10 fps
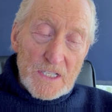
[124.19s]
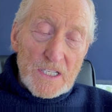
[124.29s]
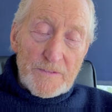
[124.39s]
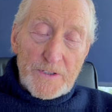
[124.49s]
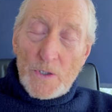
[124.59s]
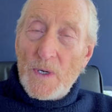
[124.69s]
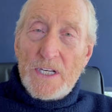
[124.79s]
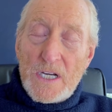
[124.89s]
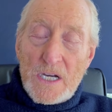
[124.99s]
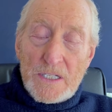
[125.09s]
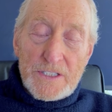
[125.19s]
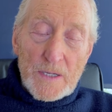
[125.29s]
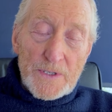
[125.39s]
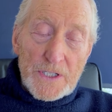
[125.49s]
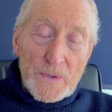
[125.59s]
If
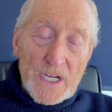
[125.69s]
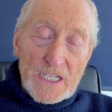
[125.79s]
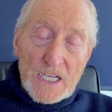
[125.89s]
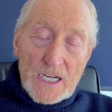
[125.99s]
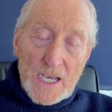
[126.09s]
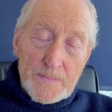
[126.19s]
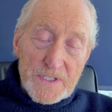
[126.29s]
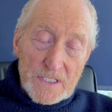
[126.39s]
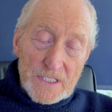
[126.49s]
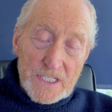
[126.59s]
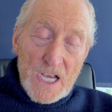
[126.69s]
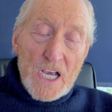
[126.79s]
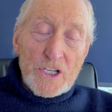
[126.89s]
UNRWA collapses,